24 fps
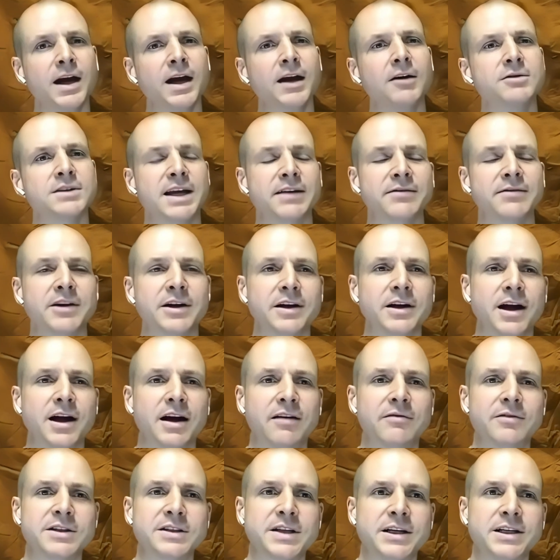I was having a
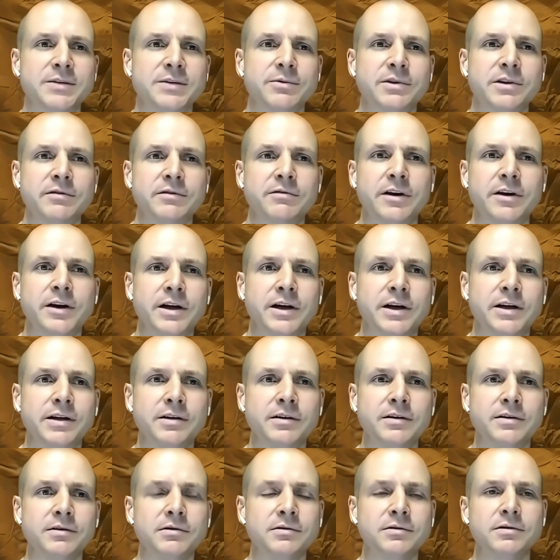conversation with a
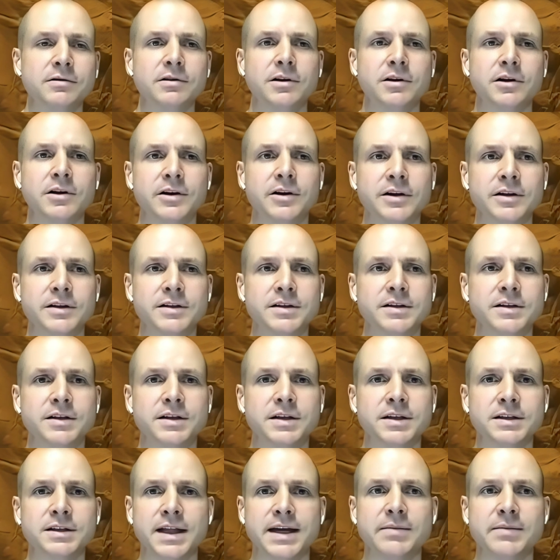very learned
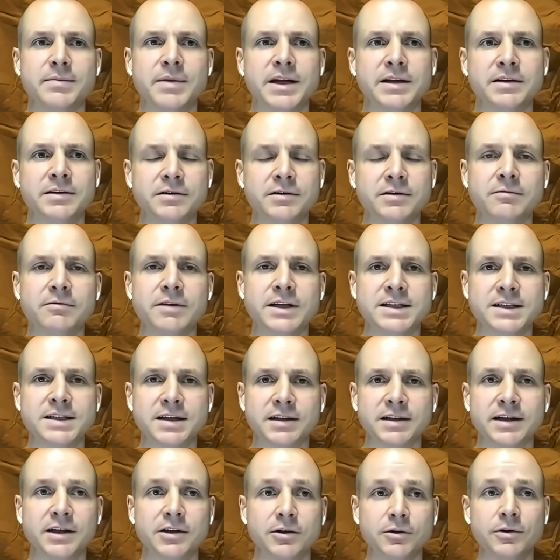layman
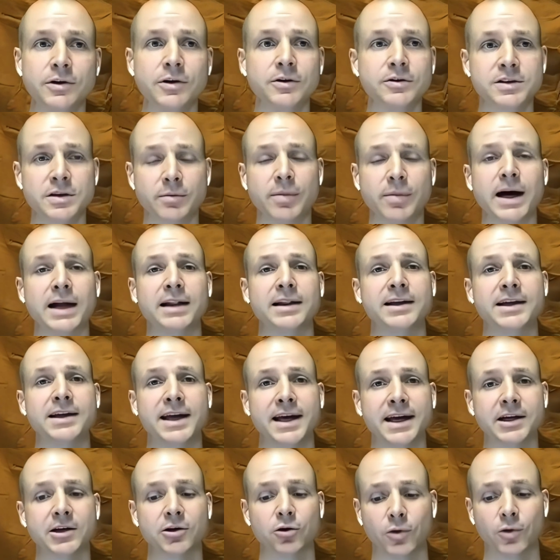recently who knows the Pali
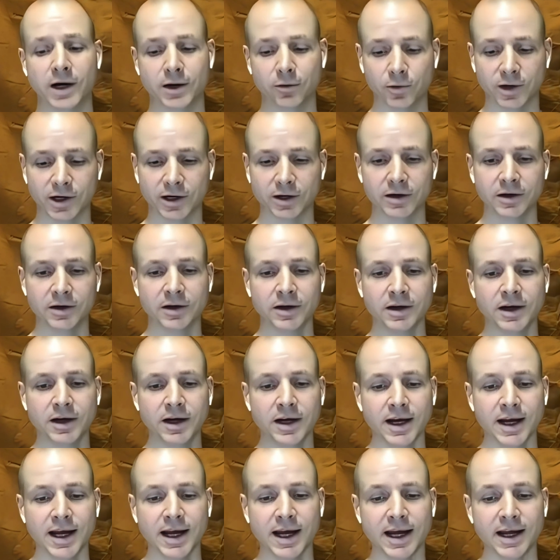canon quite well.
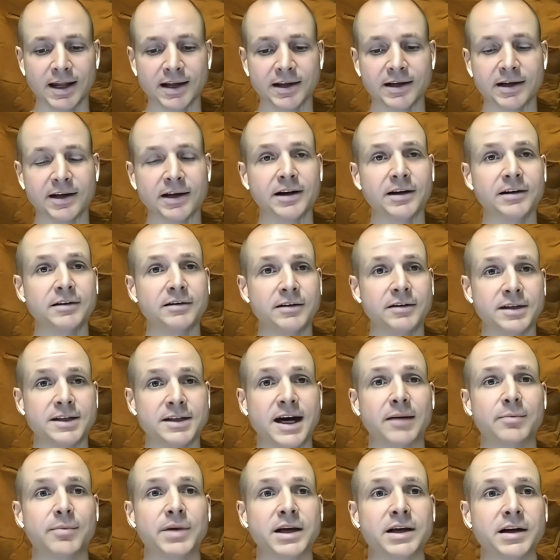And uh, the
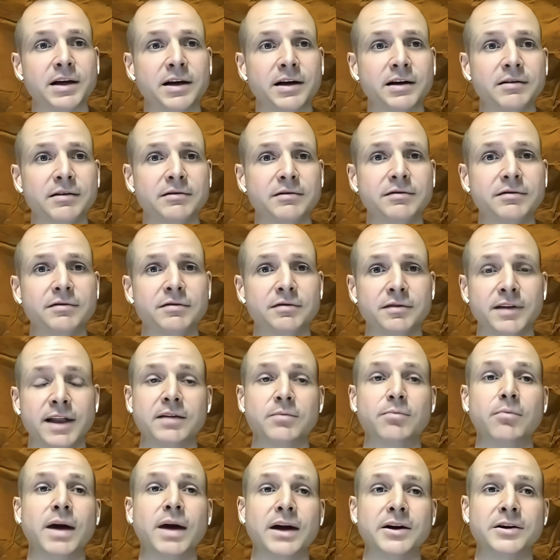topic of
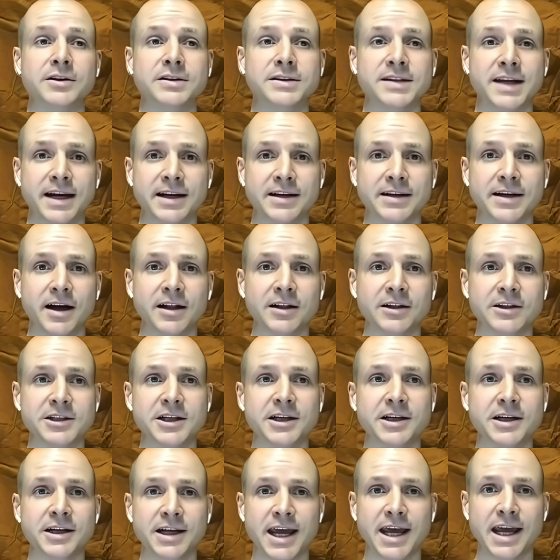like modern
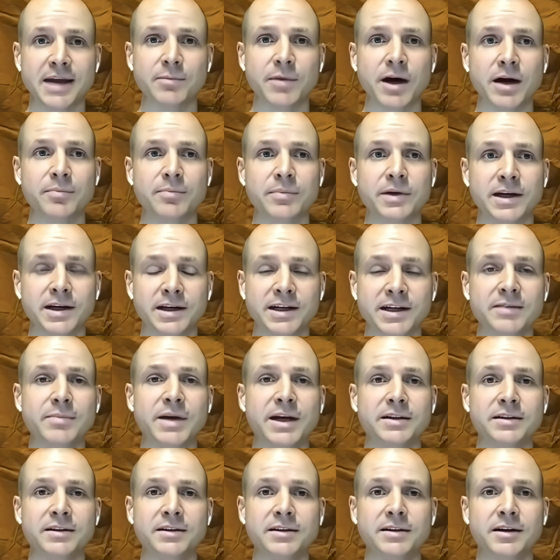technology came up, and he
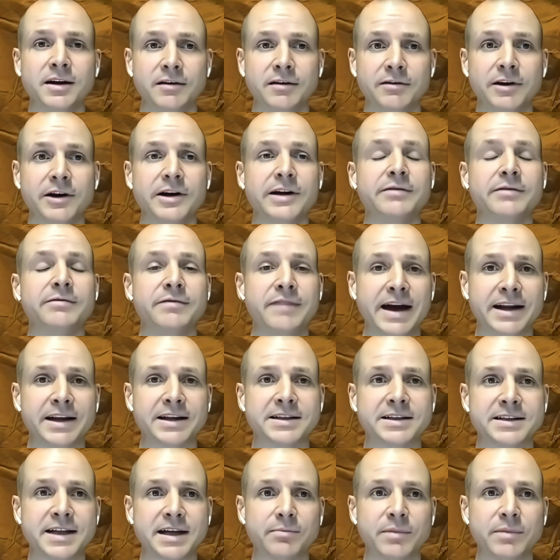made a very
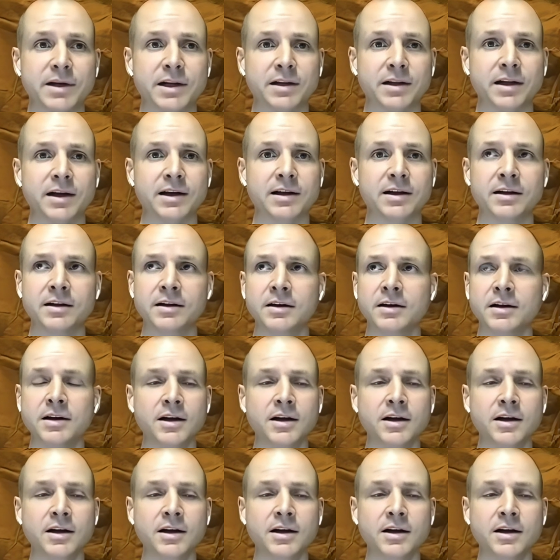emphatic statement like,